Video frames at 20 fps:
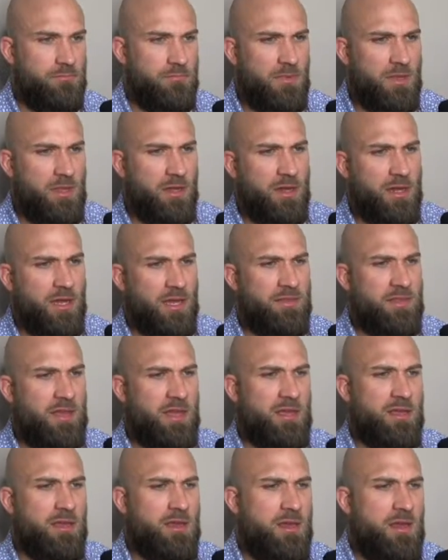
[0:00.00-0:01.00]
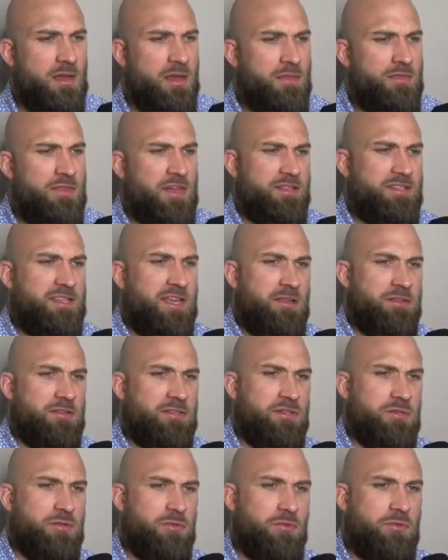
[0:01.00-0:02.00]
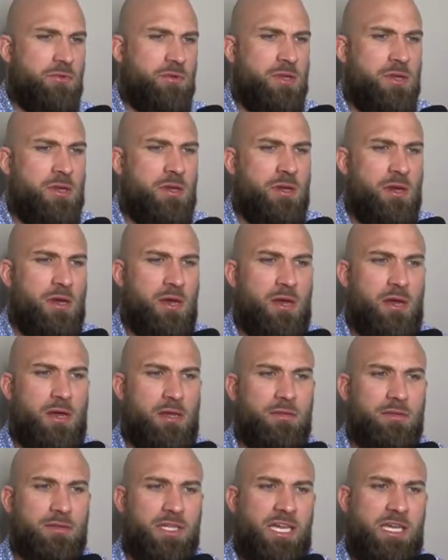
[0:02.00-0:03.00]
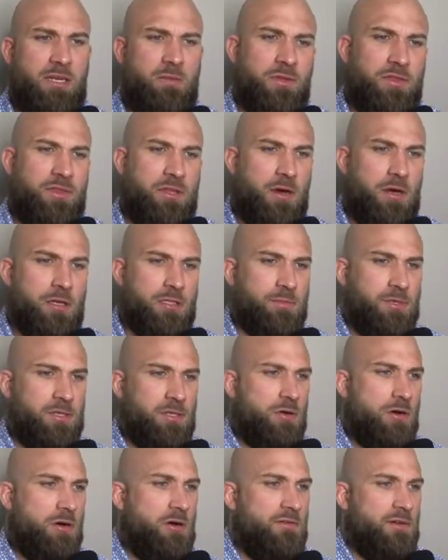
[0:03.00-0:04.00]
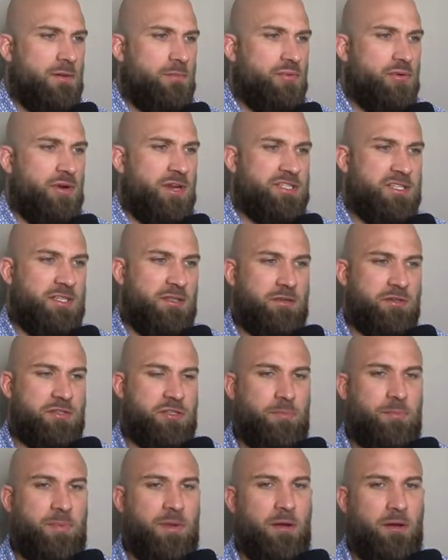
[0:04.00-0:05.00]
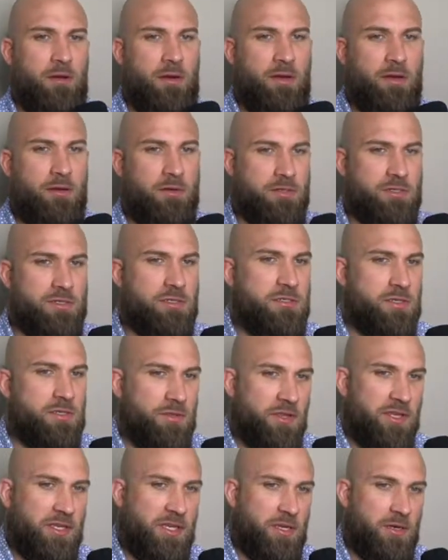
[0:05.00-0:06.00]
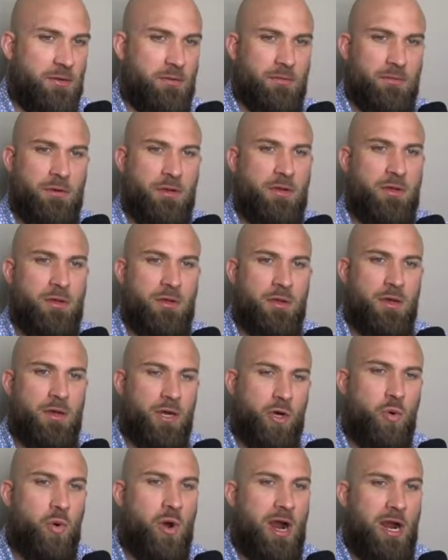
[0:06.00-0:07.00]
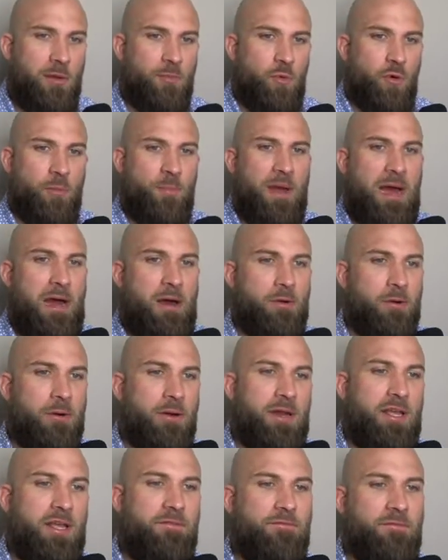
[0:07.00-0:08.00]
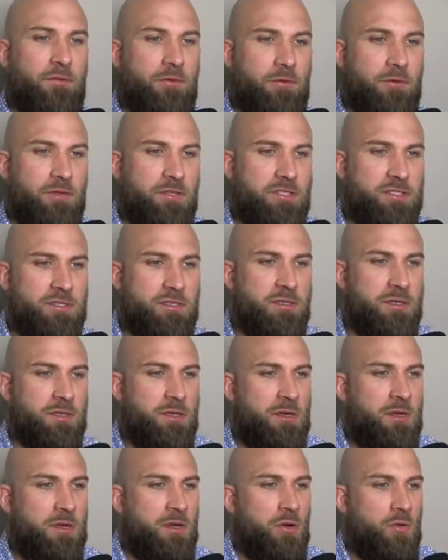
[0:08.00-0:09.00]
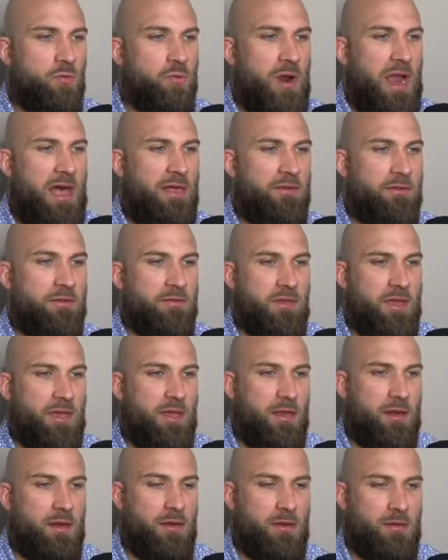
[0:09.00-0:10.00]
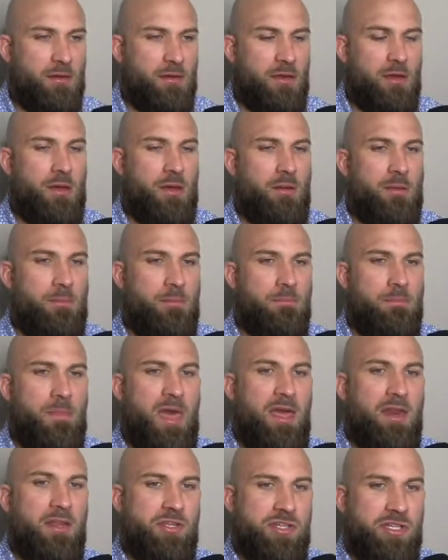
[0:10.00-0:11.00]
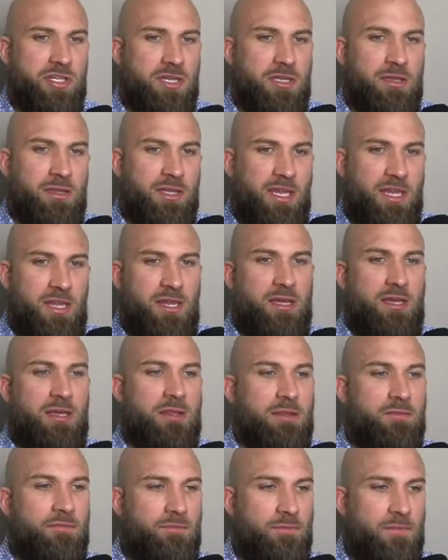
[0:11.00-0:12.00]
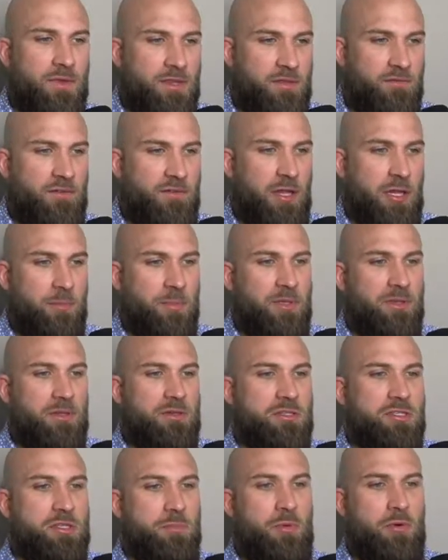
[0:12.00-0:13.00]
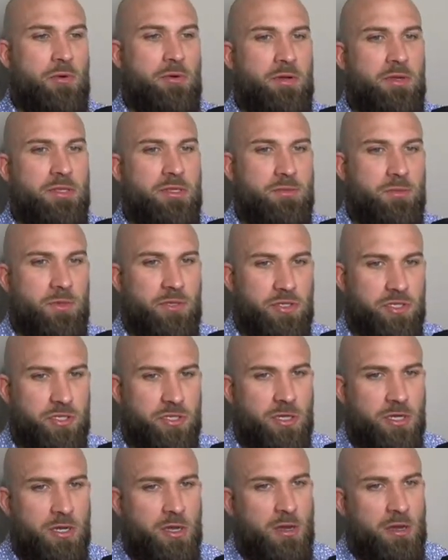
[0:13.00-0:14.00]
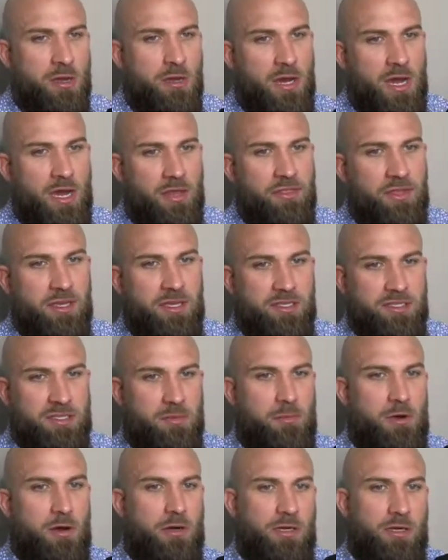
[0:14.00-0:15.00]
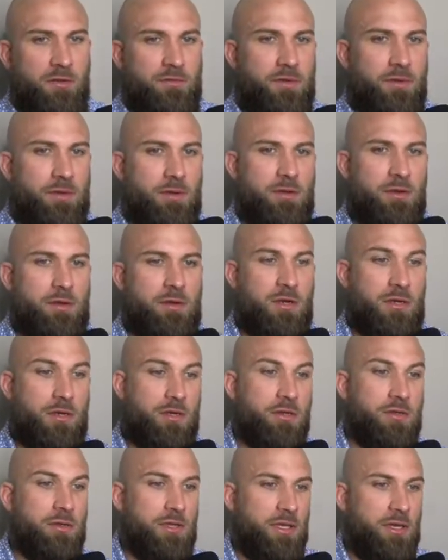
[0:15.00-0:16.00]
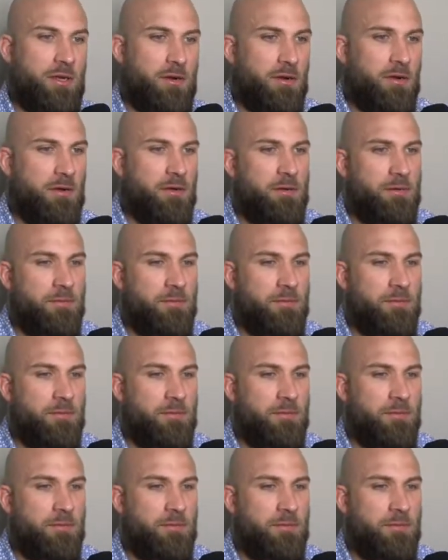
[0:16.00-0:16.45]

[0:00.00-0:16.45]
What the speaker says: And they tend to lead with the ultimate goal of impressing their superiors so they can acquire more power and influence, rather than managing and leading and developing their subordinates, which I think is the mark of a good leader.